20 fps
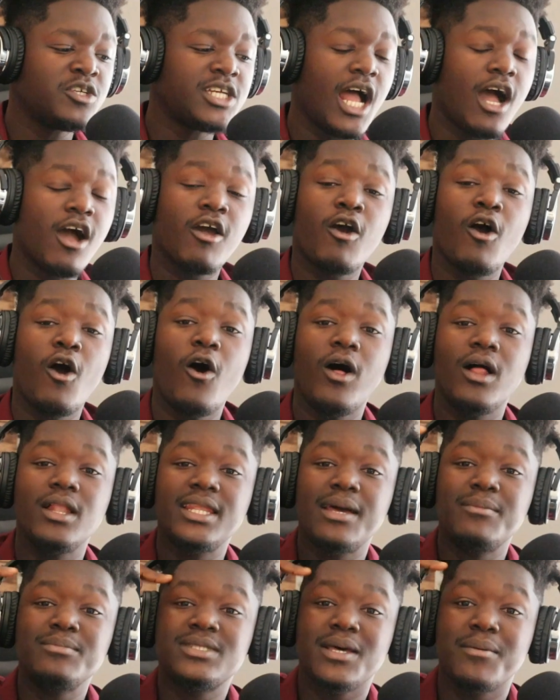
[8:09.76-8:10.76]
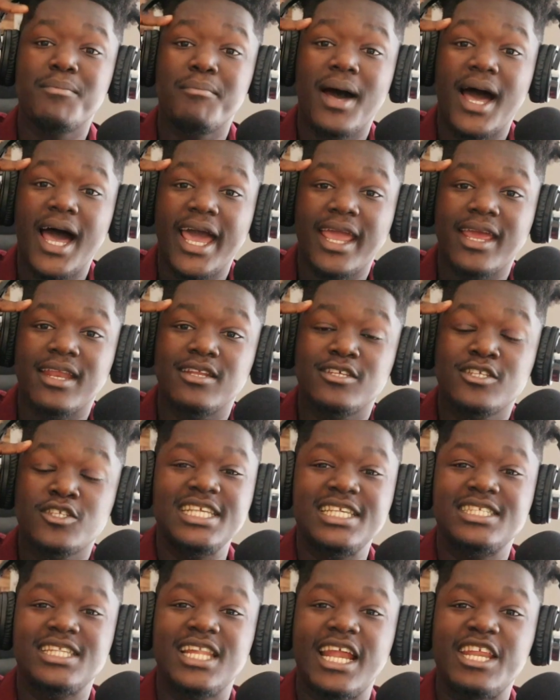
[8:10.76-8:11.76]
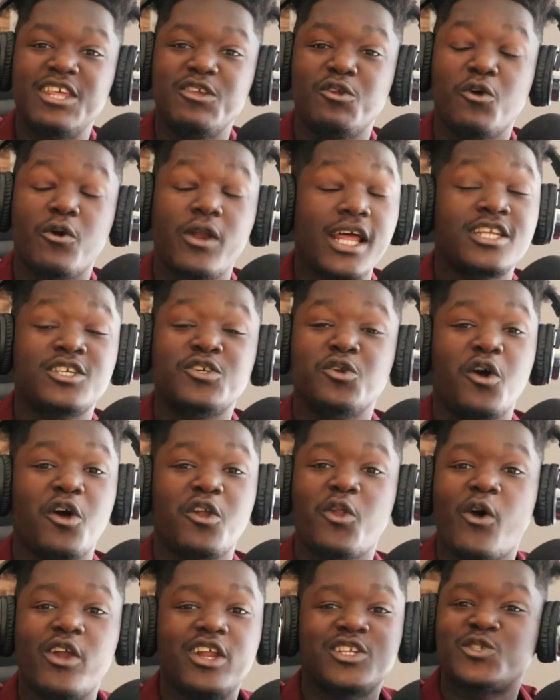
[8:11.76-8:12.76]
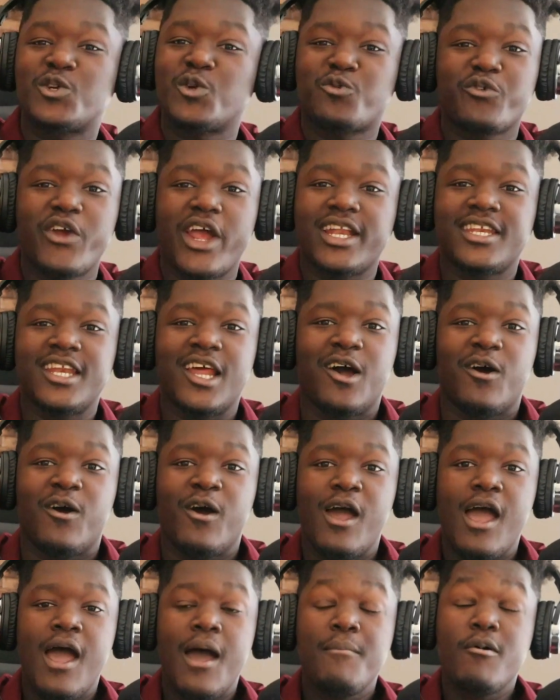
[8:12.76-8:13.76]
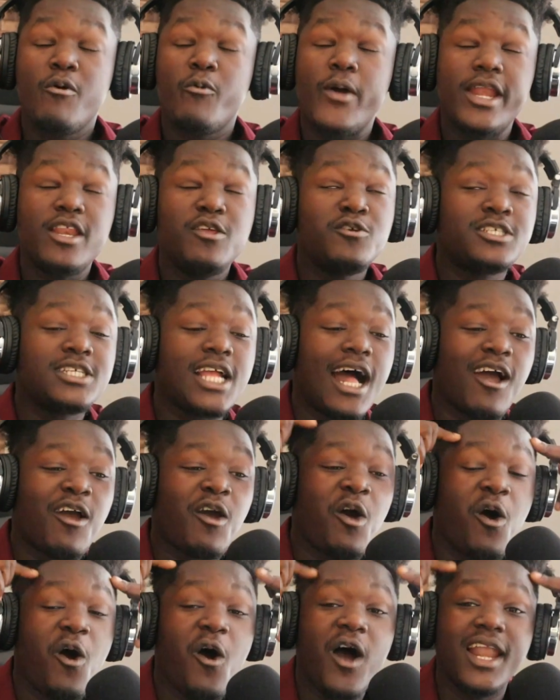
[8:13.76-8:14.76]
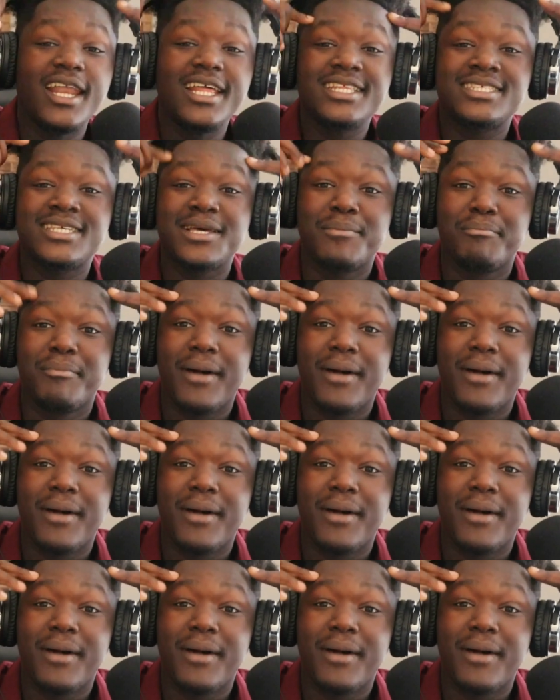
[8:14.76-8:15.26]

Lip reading: you shall call them to mind, he's letting you know that you don't know the truth right now. But when you shall call it to